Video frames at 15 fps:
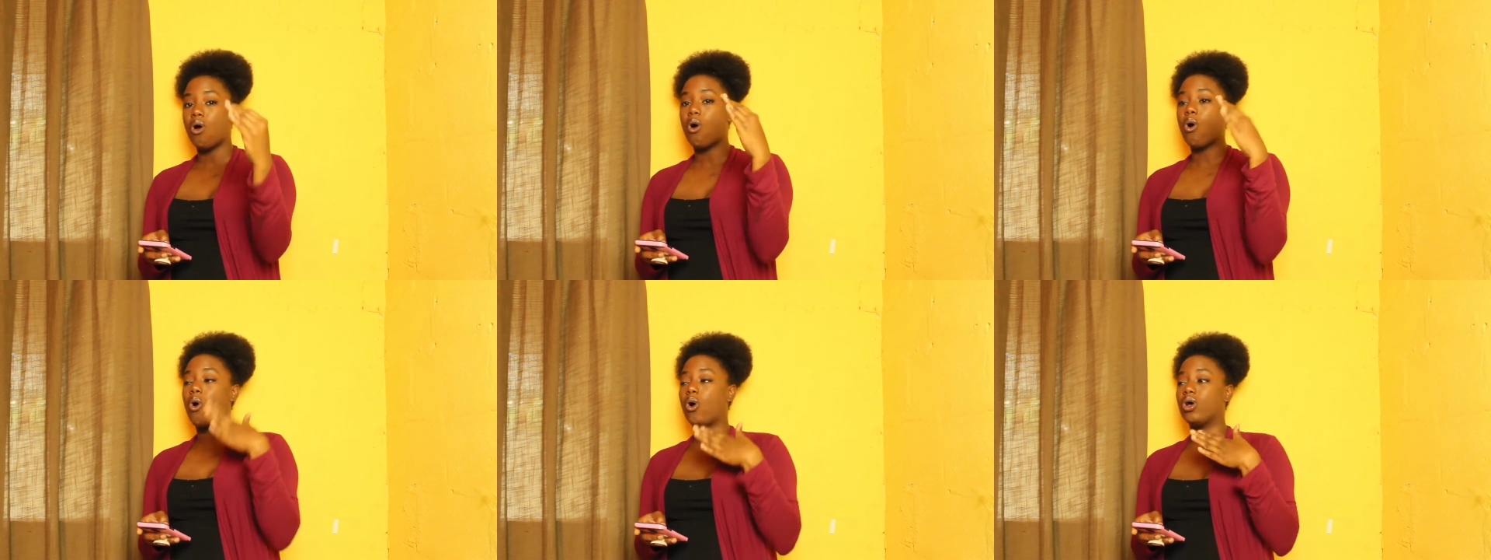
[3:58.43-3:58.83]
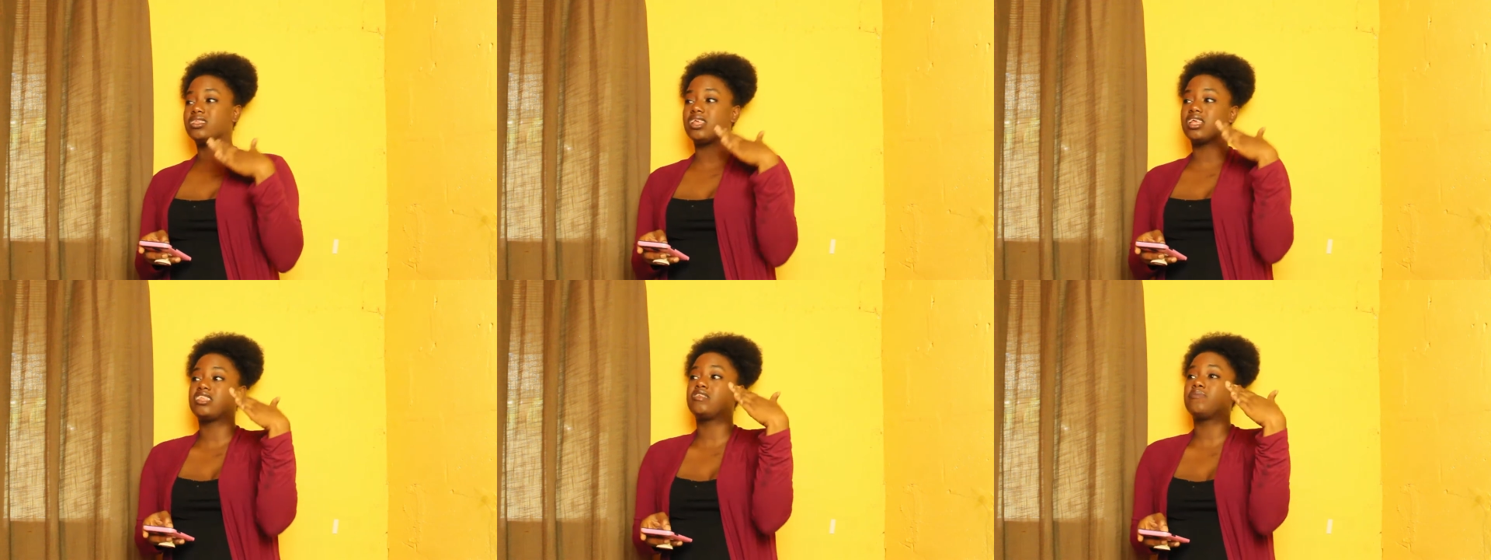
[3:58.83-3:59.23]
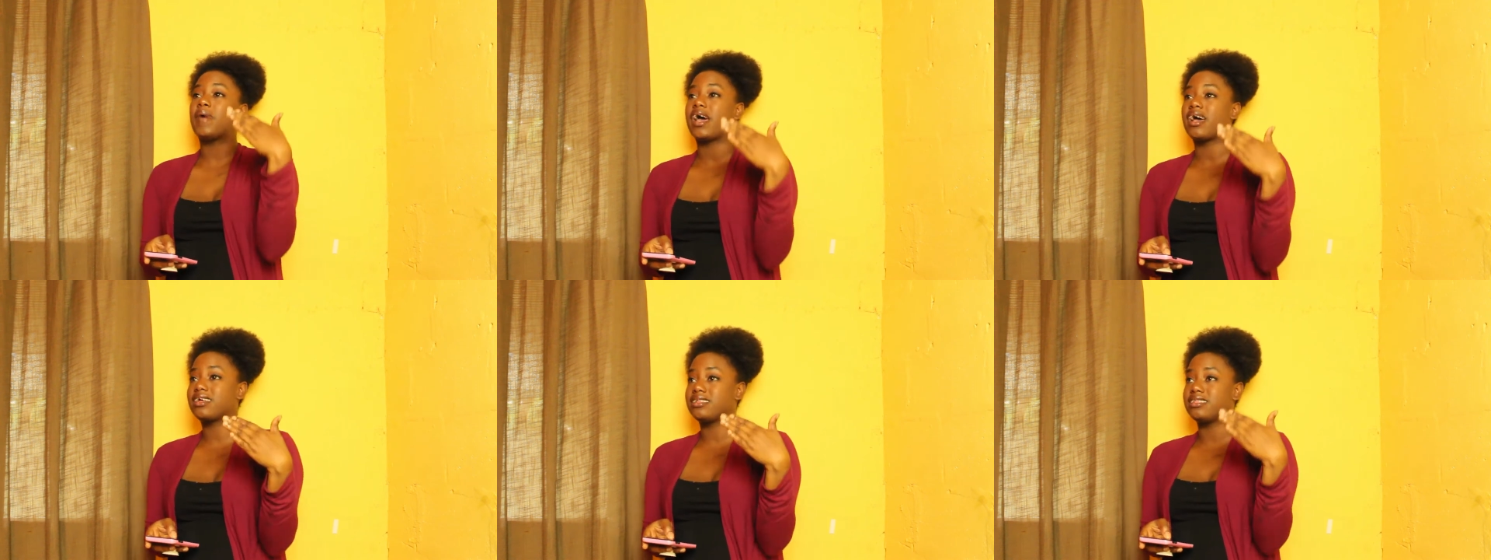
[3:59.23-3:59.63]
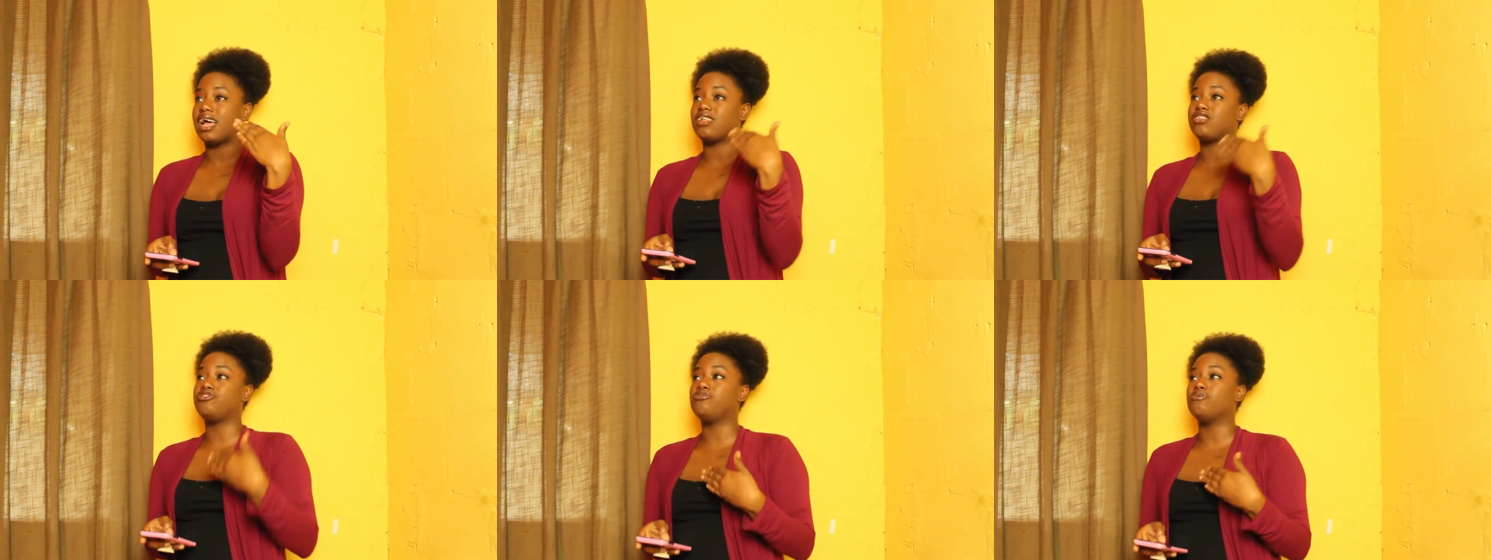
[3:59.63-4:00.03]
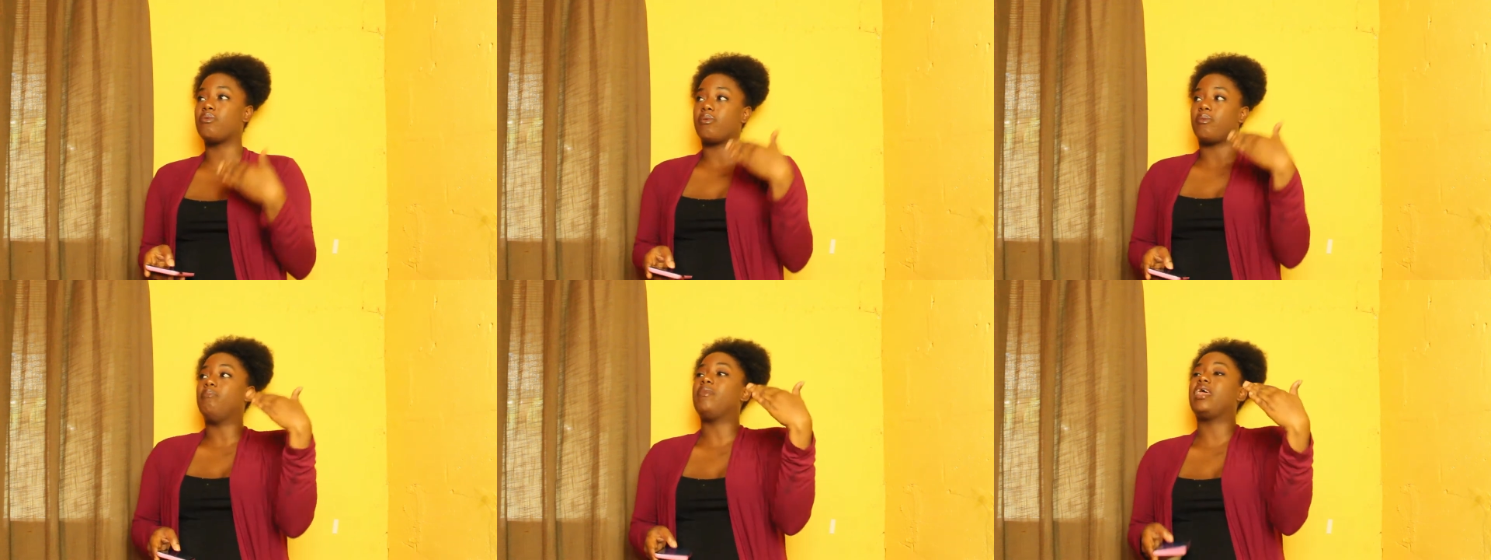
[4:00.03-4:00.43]
or suspect that you
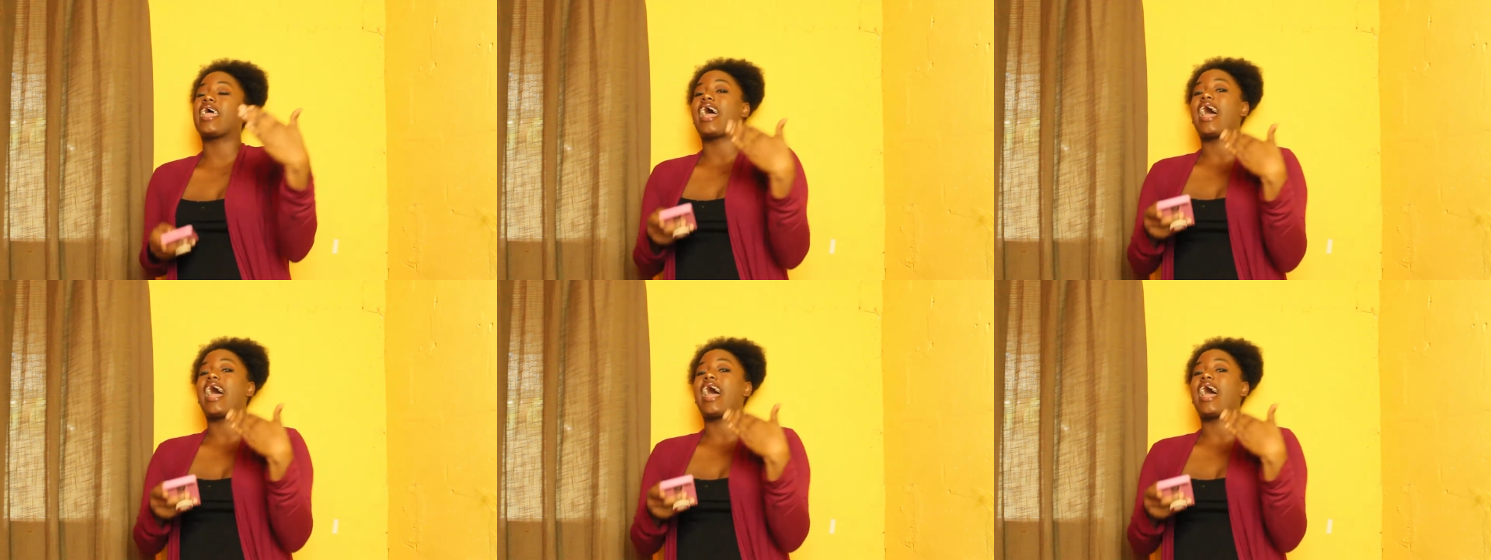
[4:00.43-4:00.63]
may